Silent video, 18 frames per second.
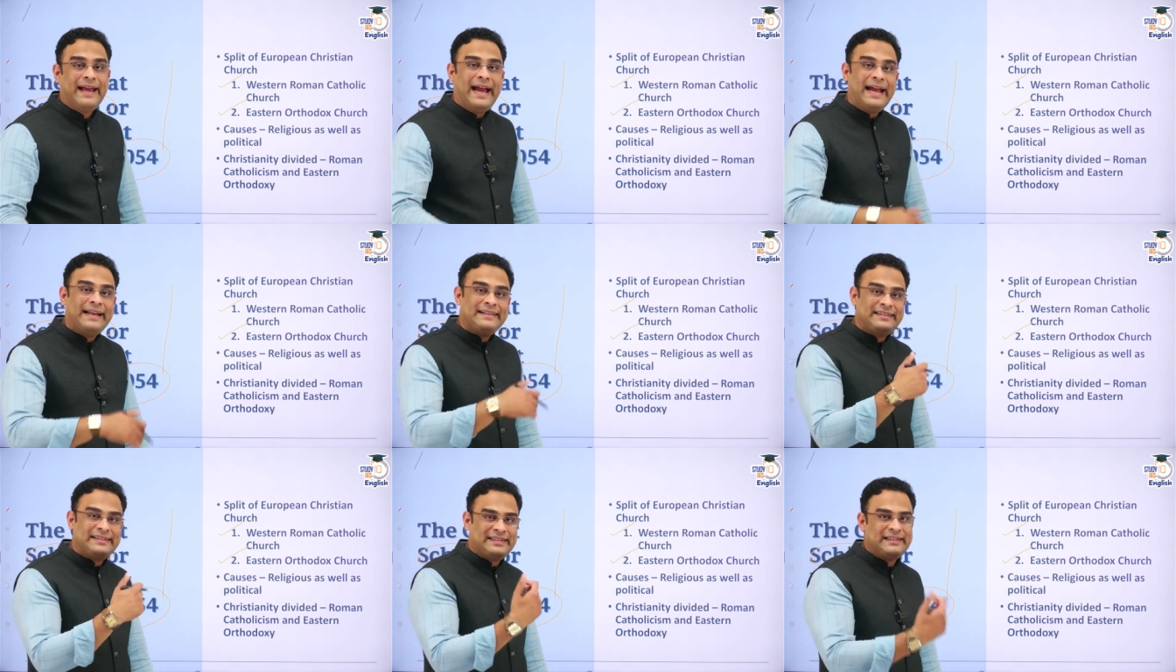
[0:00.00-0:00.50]

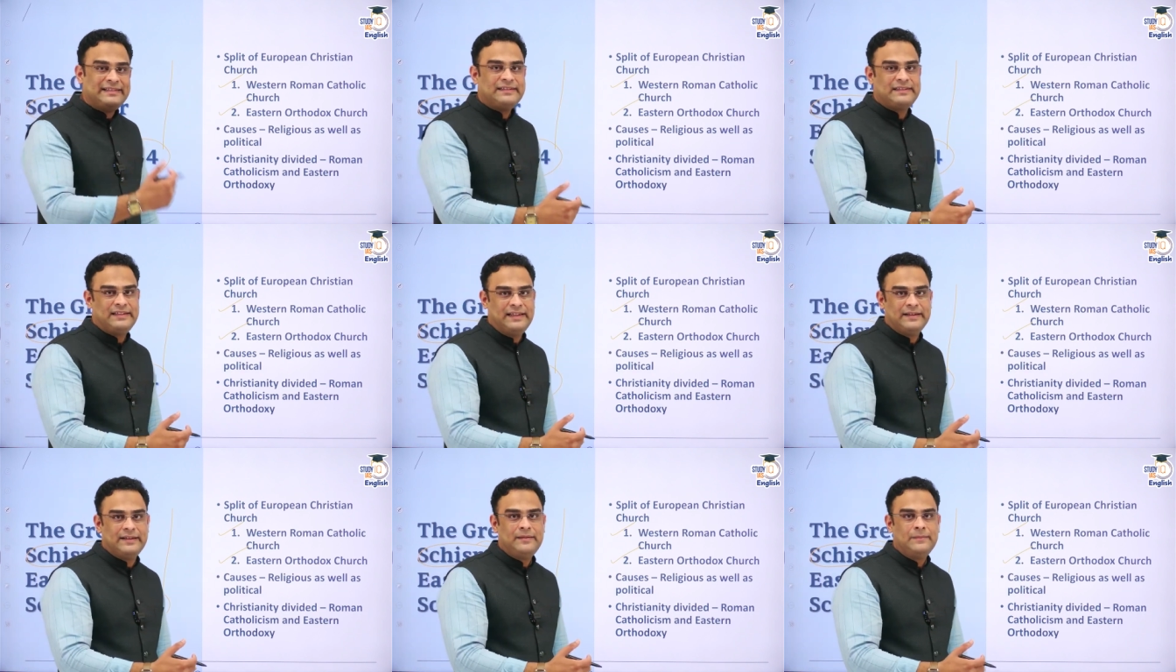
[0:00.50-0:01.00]
And since
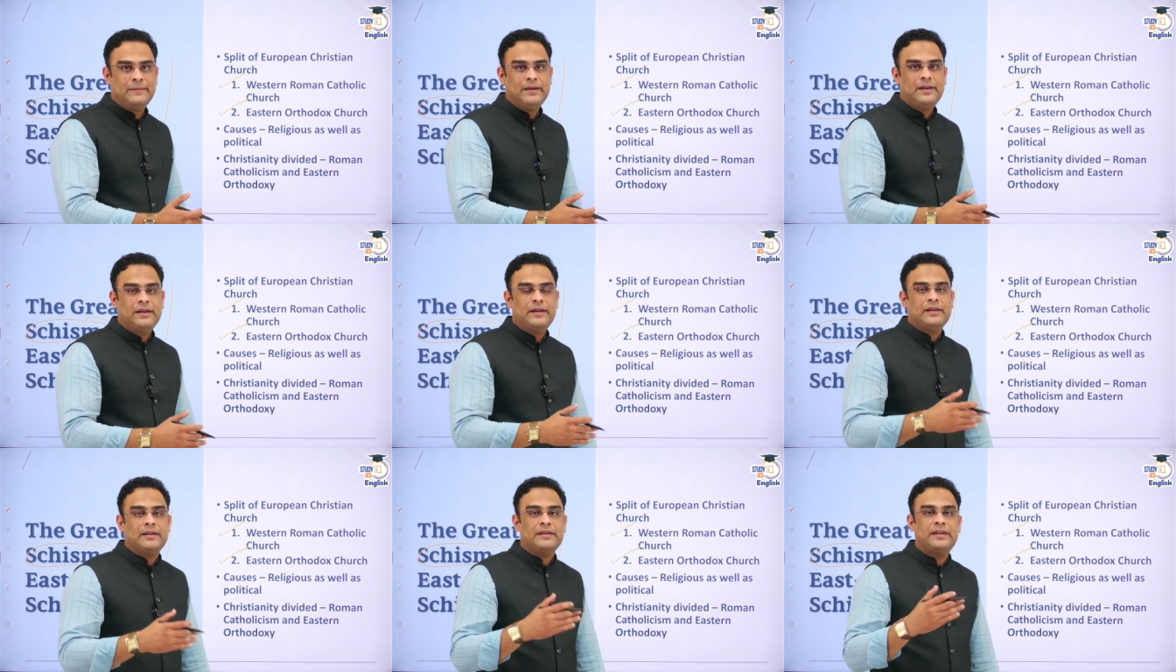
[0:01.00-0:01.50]
then,
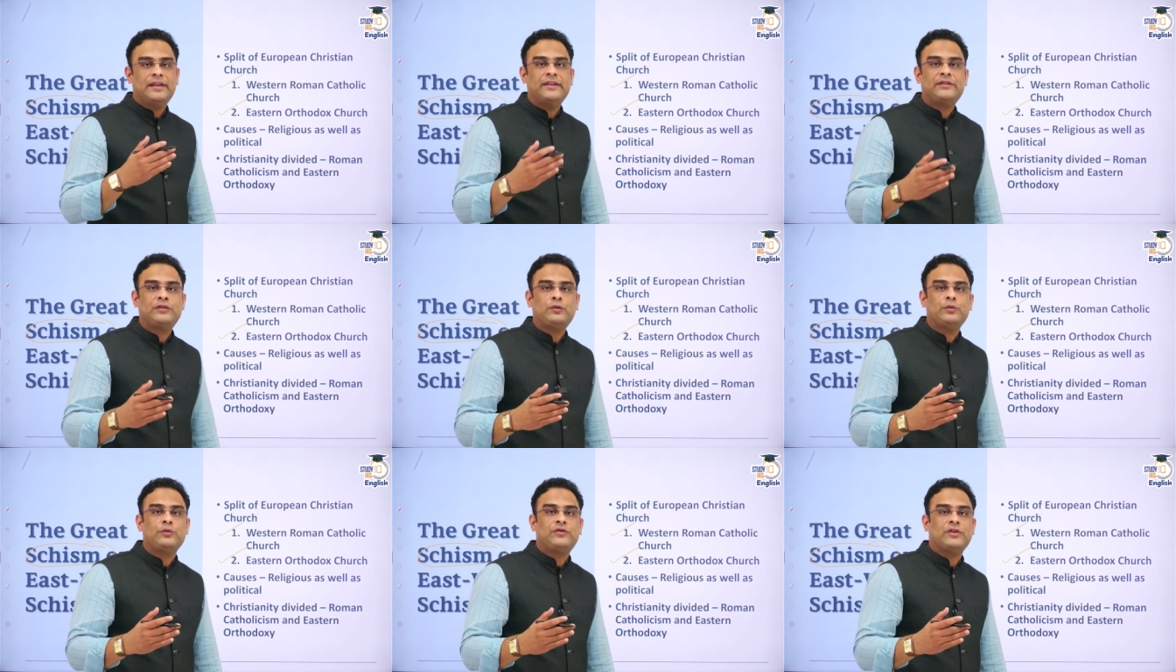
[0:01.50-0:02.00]

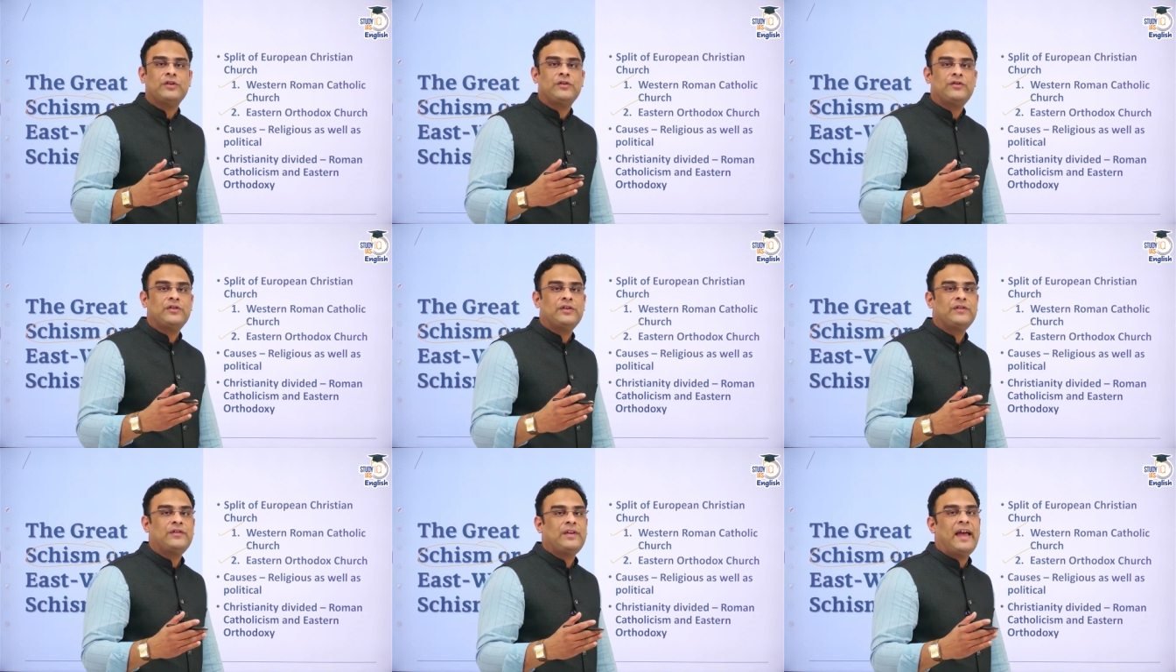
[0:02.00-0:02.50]
these two
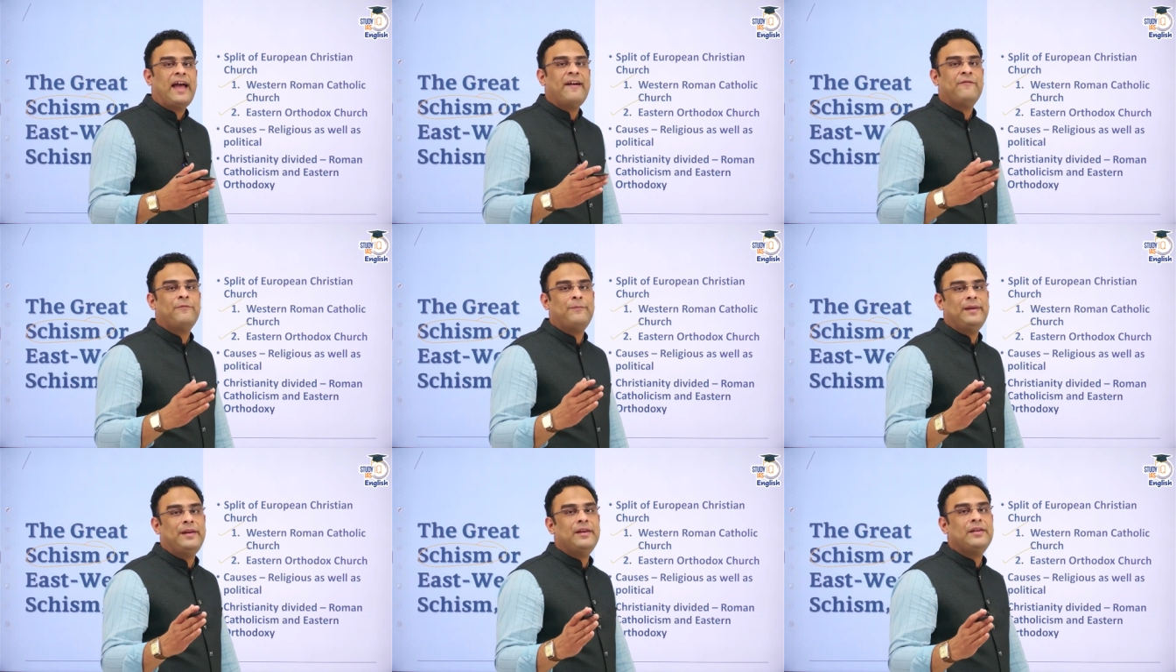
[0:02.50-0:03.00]
churches
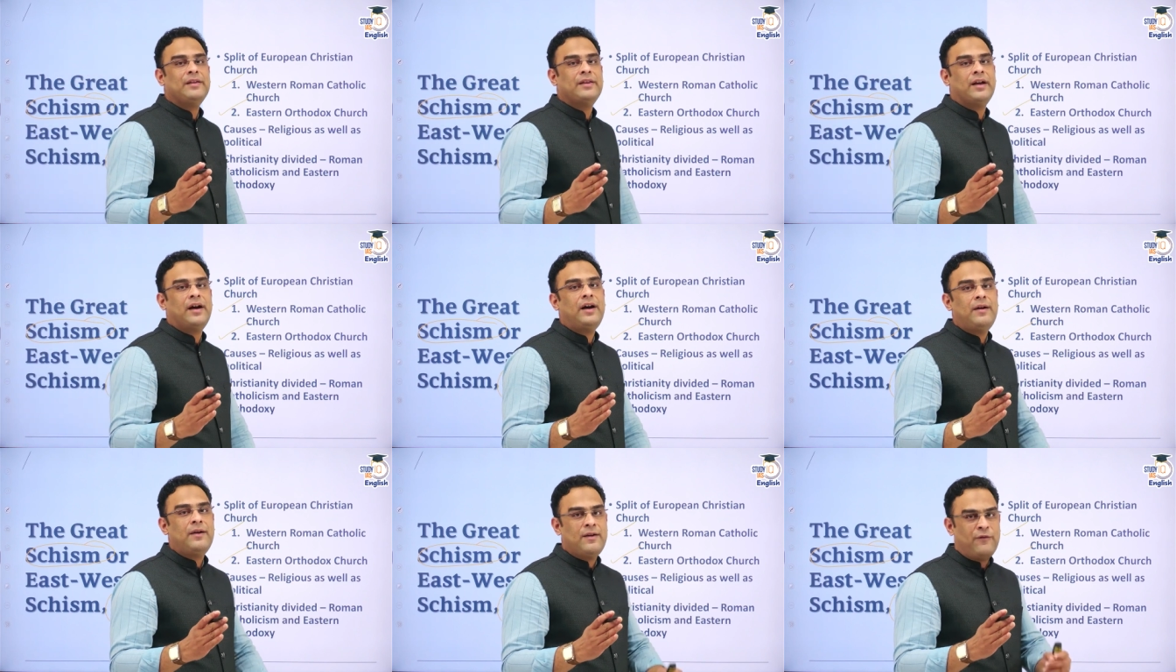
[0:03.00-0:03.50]
have been
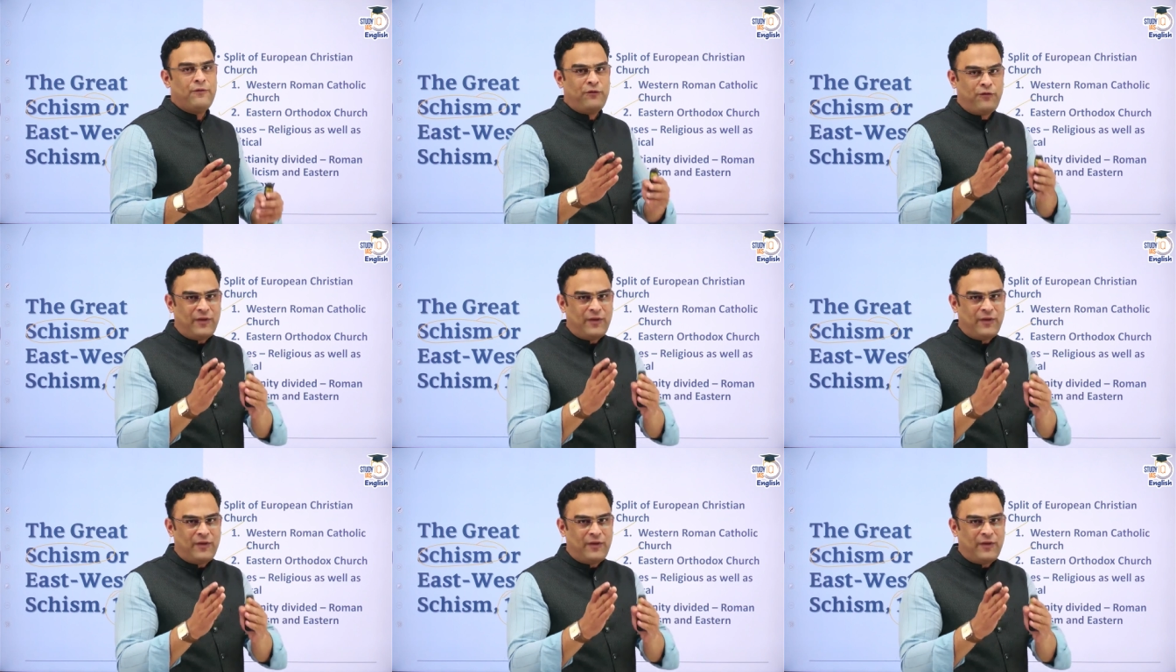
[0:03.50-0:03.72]
the